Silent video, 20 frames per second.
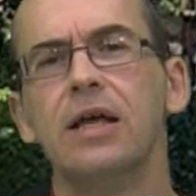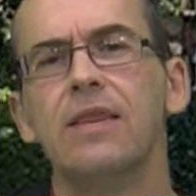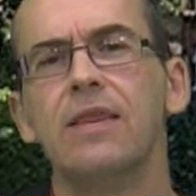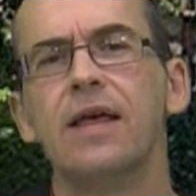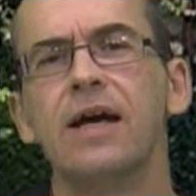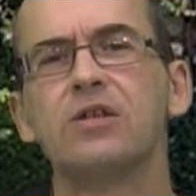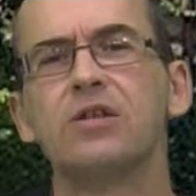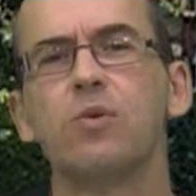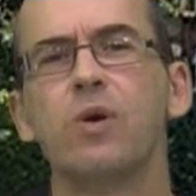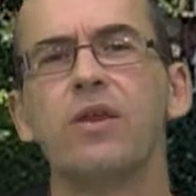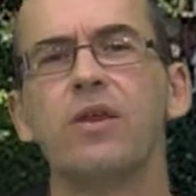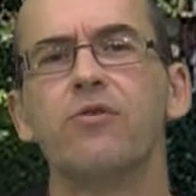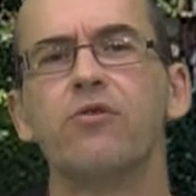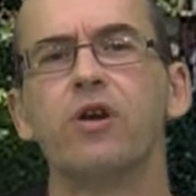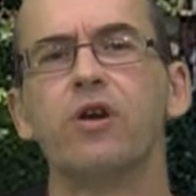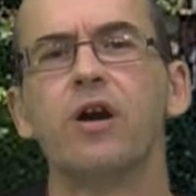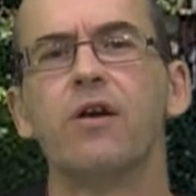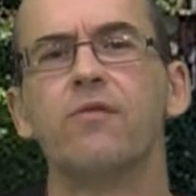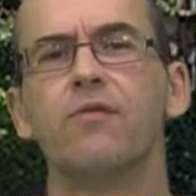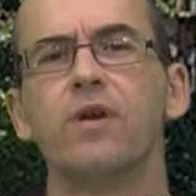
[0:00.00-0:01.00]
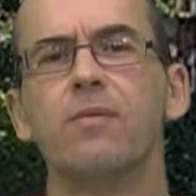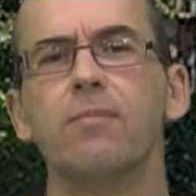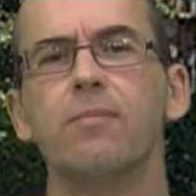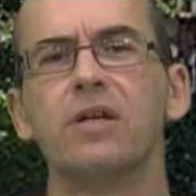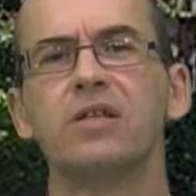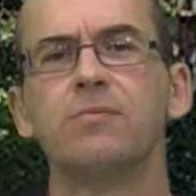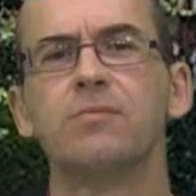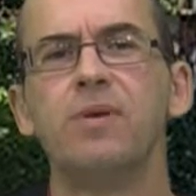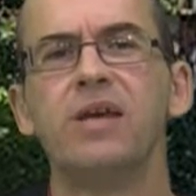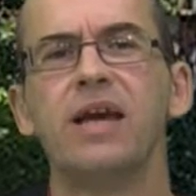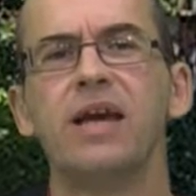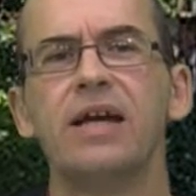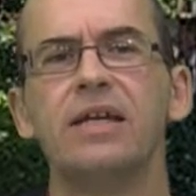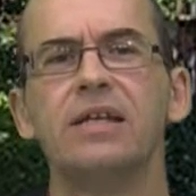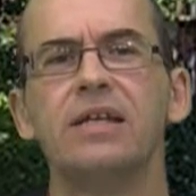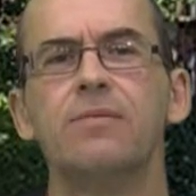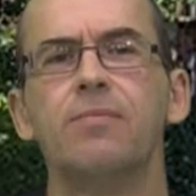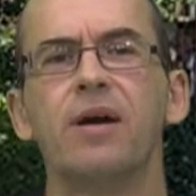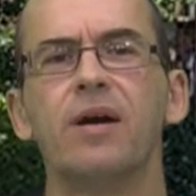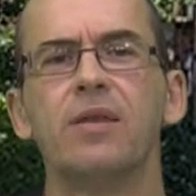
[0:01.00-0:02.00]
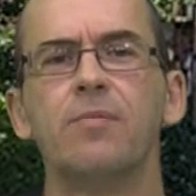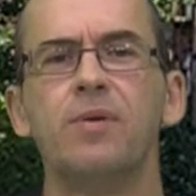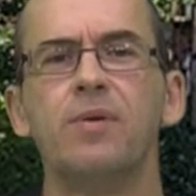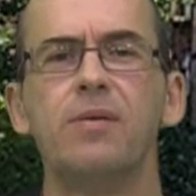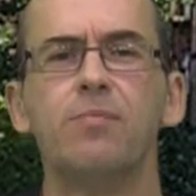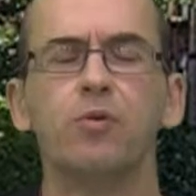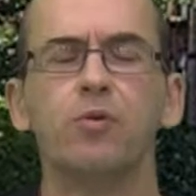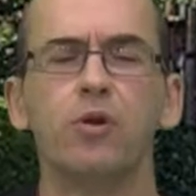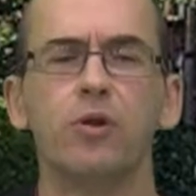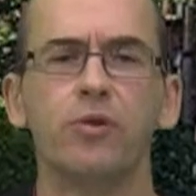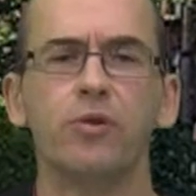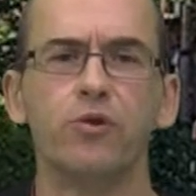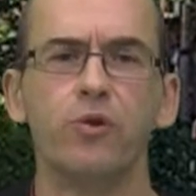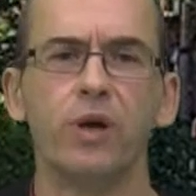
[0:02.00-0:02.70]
That's why the recovery must be guided by the people through a